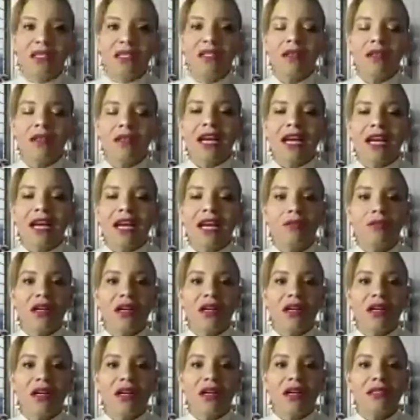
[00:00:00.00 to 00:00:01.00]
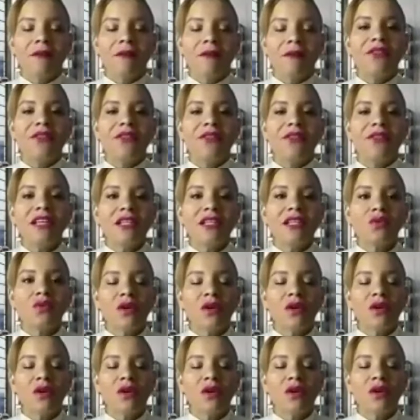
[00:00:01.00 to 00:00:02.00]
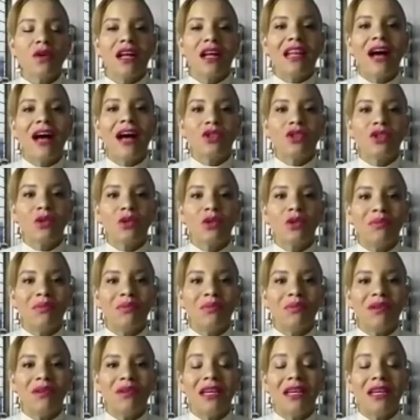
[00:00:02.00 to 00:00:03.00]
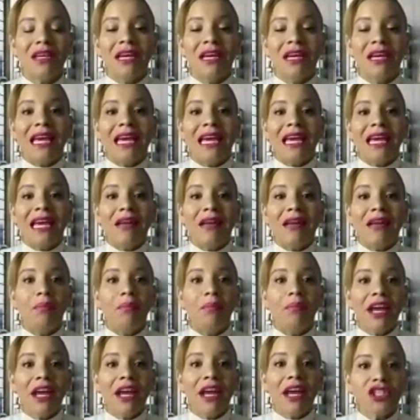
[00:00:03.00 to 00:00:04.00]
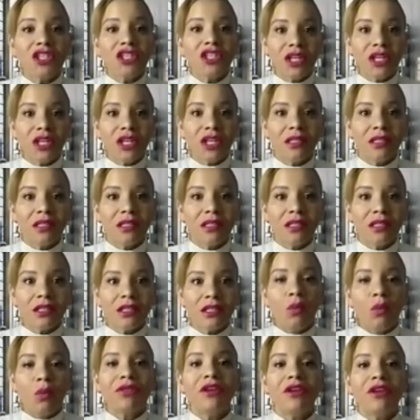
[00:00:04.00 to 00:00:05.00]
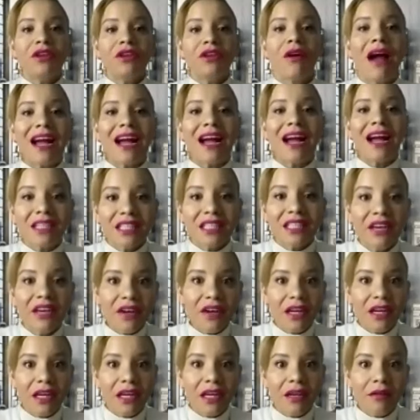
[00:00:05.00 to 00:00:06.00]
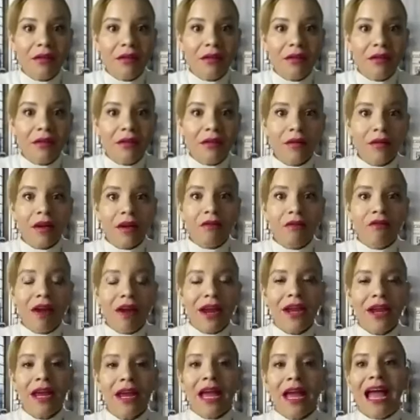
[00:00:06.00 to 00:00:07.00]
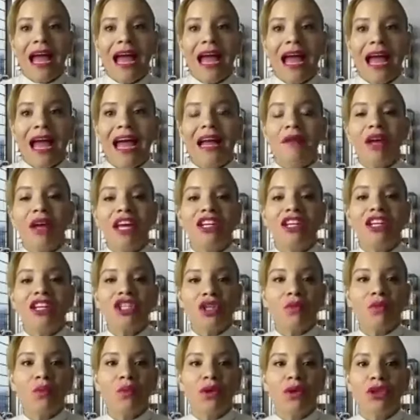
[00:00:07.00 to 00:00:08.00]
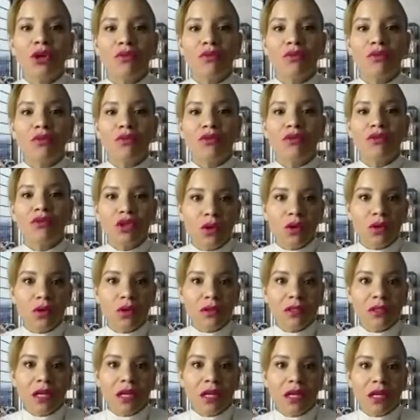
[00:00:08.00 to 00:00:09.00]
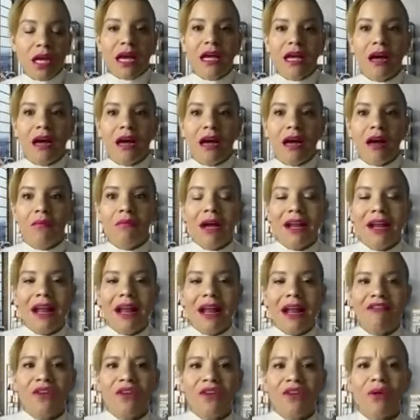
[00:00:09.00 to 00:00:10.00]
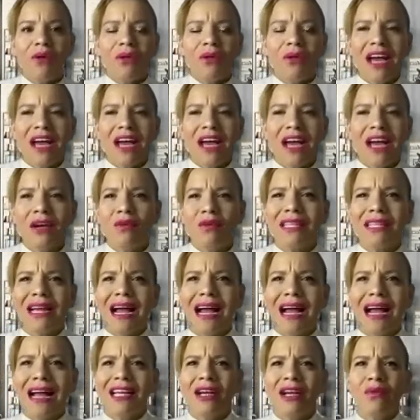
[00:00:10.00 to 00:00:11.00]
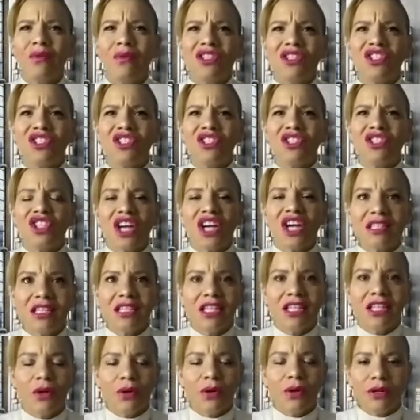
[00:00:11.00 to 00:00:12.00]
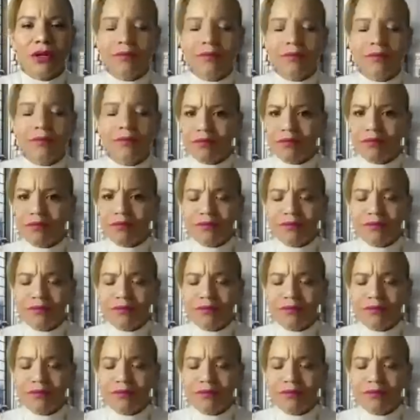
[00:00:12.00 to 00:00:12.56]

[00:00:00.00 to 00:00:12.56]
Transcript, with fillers: is because this is what allows you to be impatient with your activity, right? And patient with your results. Um, and I feel that it was like, I think it was Jesse or